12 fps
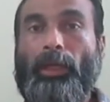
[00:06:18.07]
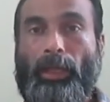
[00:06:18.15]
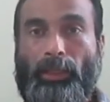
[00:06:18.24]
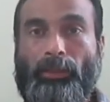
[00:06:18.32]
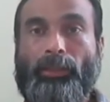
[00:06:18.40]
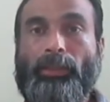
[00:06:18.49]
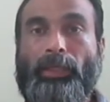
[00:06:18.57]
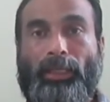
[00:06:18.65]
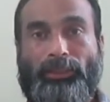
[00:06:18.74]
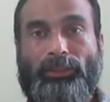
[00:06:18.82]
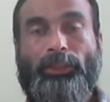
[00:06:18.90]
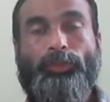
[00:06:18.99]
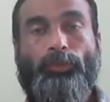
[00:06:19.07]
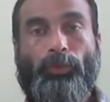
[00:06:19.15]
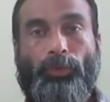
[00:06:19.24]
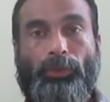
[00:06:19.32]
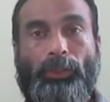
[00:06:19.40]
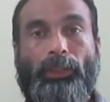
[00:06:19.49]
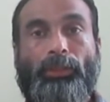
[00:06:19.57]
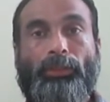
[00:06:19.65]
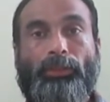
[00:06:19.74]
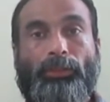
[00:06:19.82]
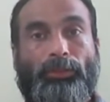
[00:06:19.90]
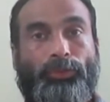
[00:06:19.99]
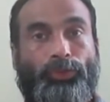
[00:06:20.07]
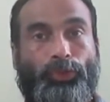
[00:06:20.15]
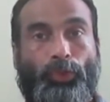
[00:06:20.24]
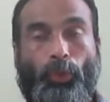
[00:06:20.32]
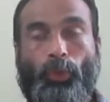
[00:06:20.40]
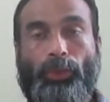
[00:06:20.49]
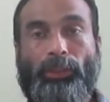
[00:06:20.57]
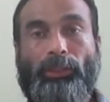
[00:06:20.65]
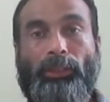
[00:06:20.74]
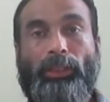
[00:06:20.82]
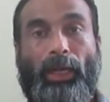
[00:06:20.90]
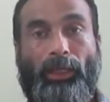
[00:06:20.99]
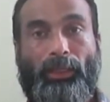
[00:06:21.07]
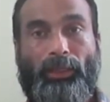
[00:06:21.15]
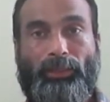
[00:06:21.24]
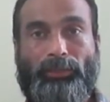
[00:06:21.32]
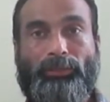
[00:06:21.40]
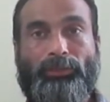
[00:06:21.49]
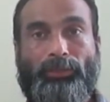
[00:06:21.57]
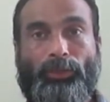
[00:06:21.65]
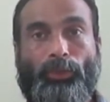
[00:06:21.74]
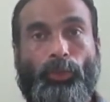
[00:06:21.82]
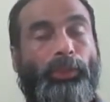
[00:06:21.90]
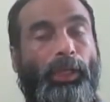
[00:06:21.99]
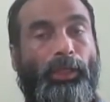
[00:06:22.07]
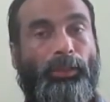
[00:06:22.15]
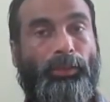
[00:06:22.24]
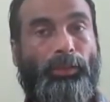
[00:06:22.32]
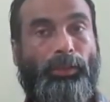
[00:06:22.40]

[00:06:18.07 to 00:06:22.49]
and next is for the storing the address to the